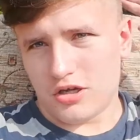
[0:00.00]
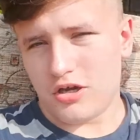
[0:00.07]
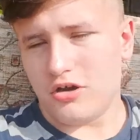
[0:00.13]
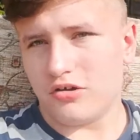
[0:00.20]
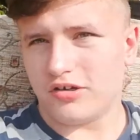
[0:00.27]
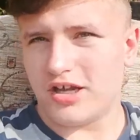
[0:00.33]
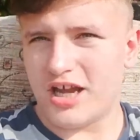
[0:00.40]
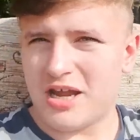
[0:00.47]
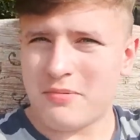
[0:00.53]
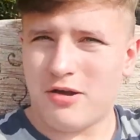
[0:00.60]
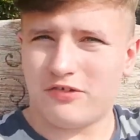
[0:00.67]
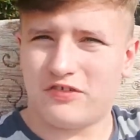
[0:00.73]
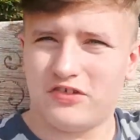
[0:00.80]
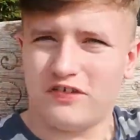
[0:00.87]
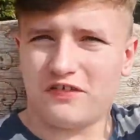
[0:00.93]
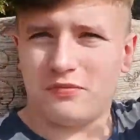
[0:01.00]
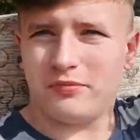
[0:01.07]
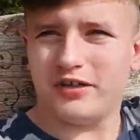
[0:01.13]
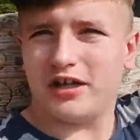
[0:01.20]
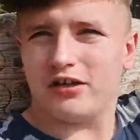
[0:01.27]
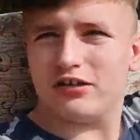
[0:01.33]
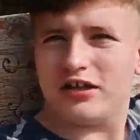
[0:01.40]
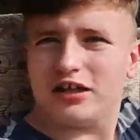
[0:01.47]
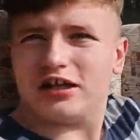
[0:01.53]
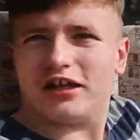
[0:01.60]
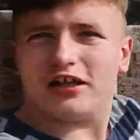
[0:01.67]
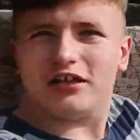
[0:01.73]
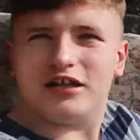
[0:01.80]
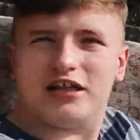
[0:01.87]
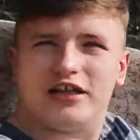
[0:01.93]
okay, I'm out in the sun now
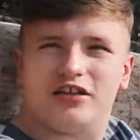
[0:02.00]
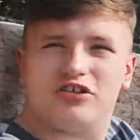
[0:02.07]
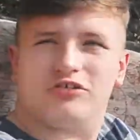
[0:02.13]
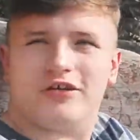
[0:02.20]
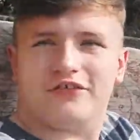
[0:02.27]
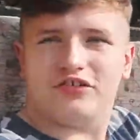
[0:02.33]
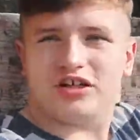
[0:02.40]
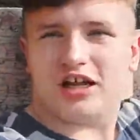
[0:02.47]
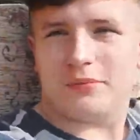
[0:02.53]
uh, I can do every day.